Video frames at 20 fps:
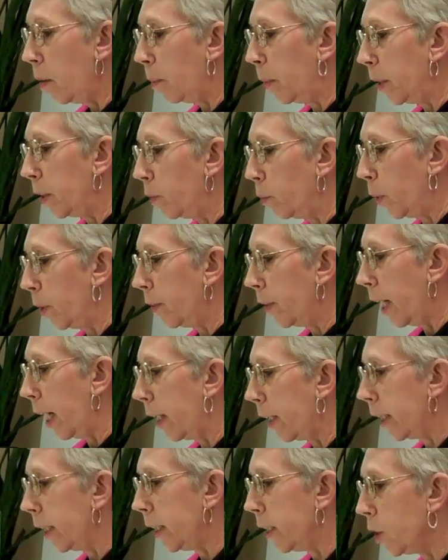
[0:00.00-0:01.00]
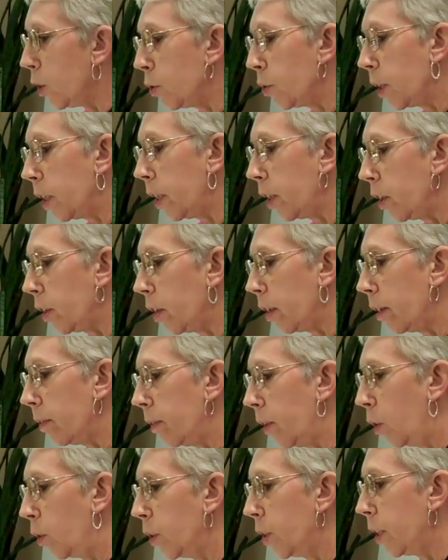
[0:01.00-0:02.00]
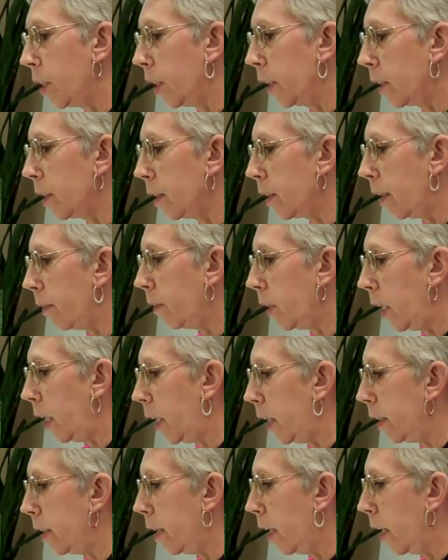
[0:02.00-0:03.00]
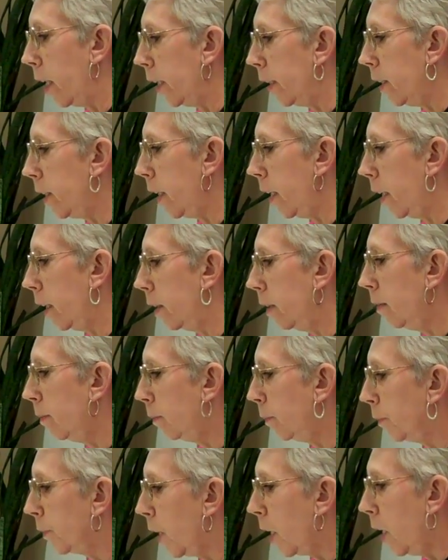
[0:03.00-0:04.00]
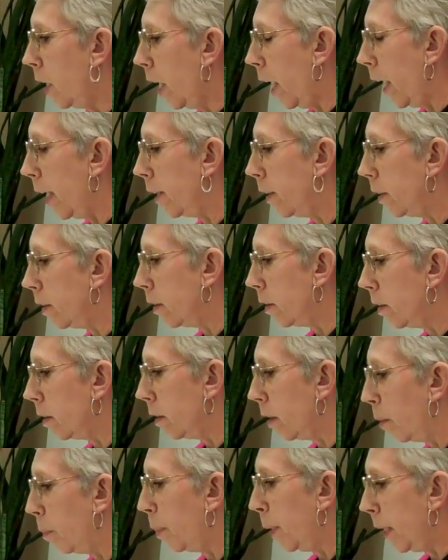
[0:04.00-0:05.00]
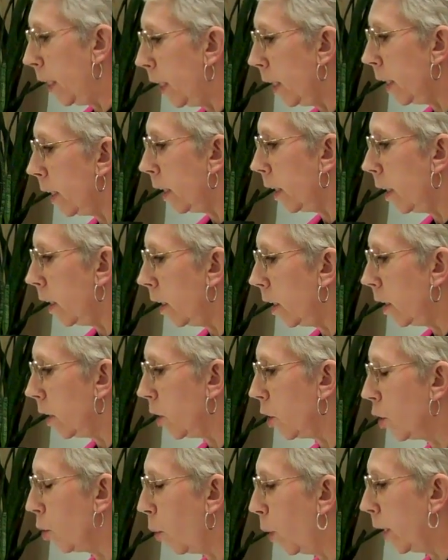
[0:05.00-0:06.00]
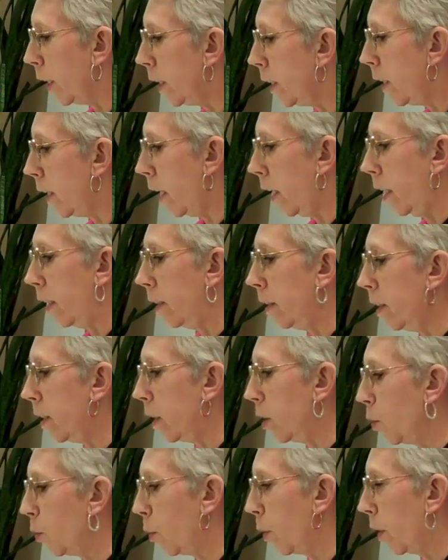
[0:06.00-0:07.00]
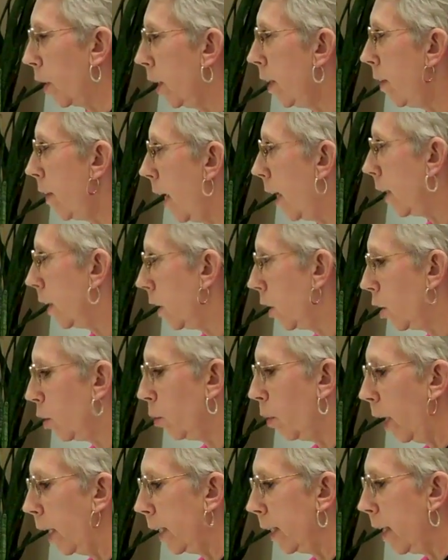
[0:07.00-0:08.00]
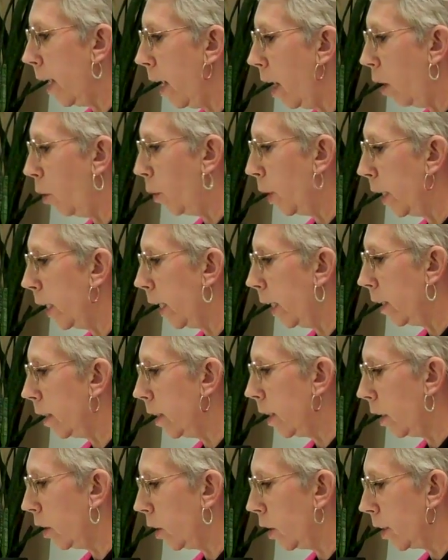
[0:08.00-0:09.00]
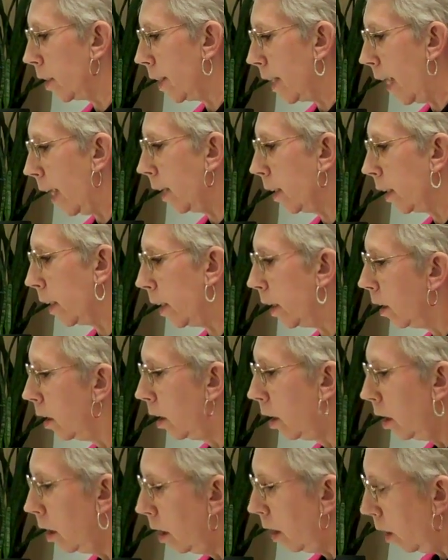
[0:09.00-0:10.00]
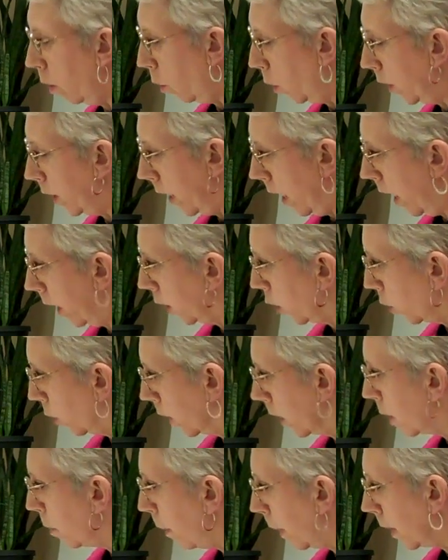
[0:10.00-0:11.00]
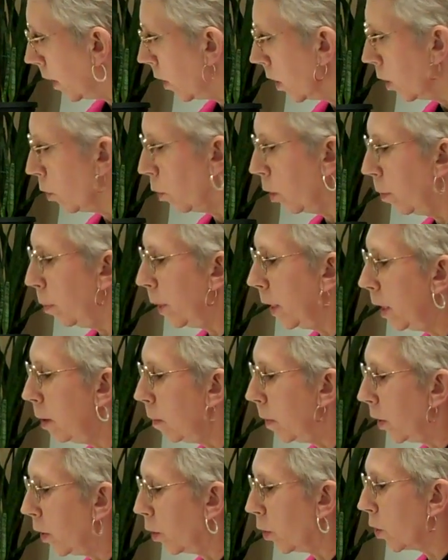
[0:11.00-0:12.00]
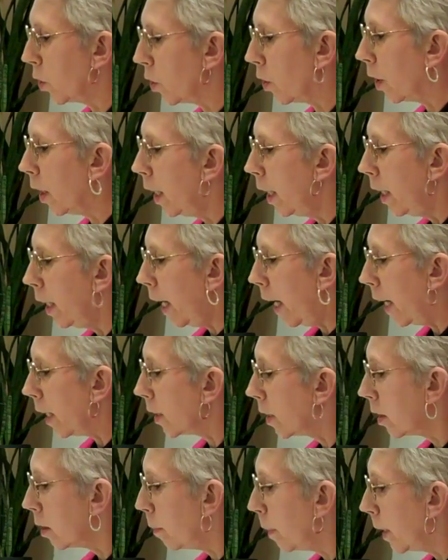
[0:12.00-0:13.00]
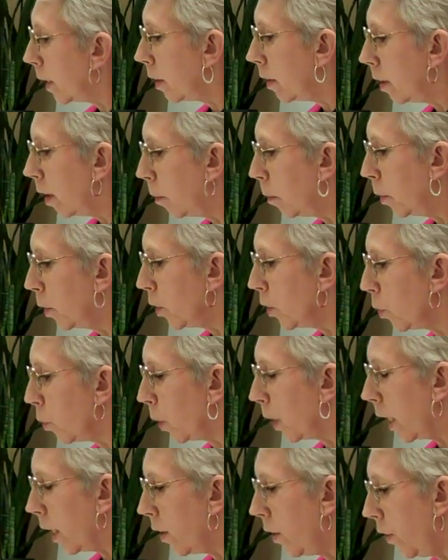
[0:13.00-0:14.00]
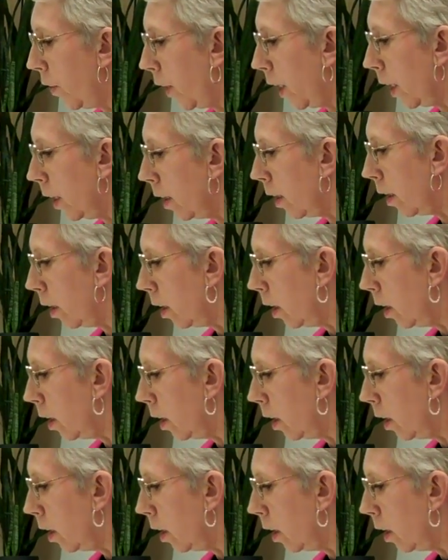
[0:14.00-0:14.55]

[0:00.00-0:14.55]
But we've got a history here of 06, 7, 8, 9, 10, and the pink is 2010. Since we're in that year right now, we can't tell you exactly what the actual expenses will be, but those are estimated numbers, what I think